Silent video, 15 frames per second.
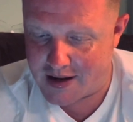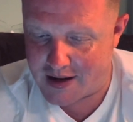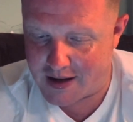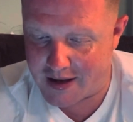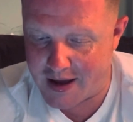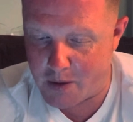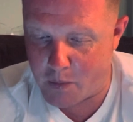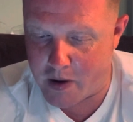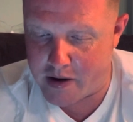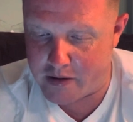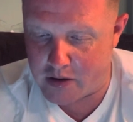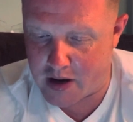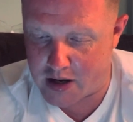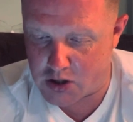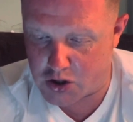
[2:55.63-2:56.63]
He ain't wearing
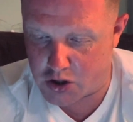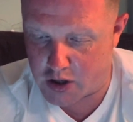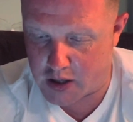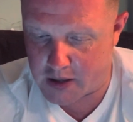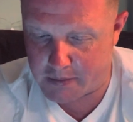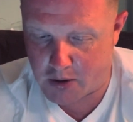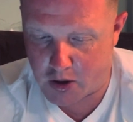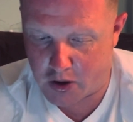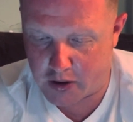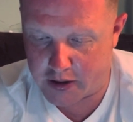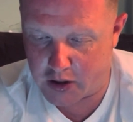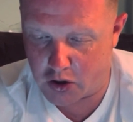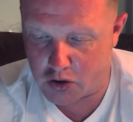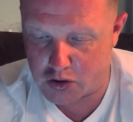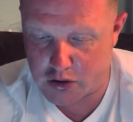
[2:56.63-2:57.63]
our shirt anymore. He
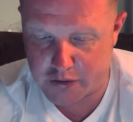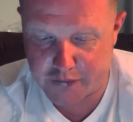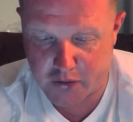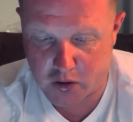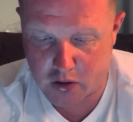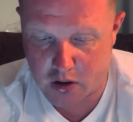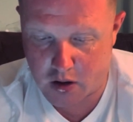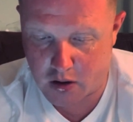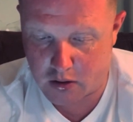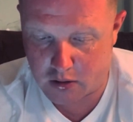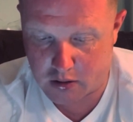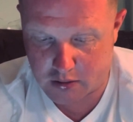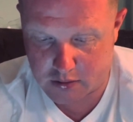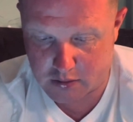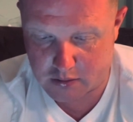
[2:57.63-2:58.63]
owes us fuck all.
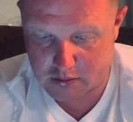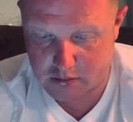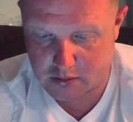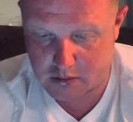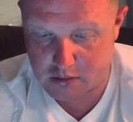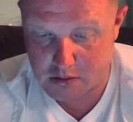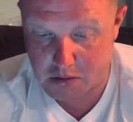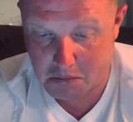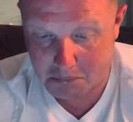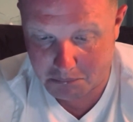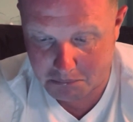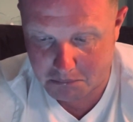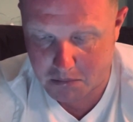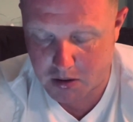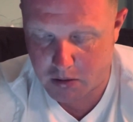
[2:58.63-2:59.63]

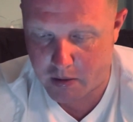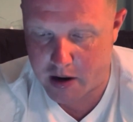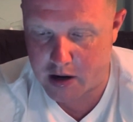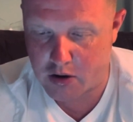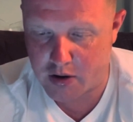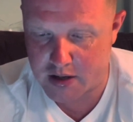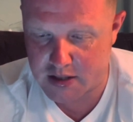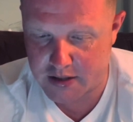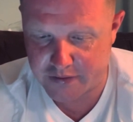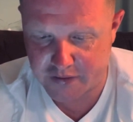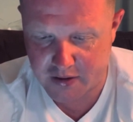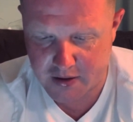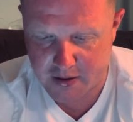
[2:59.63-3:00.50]
Quite aggressive.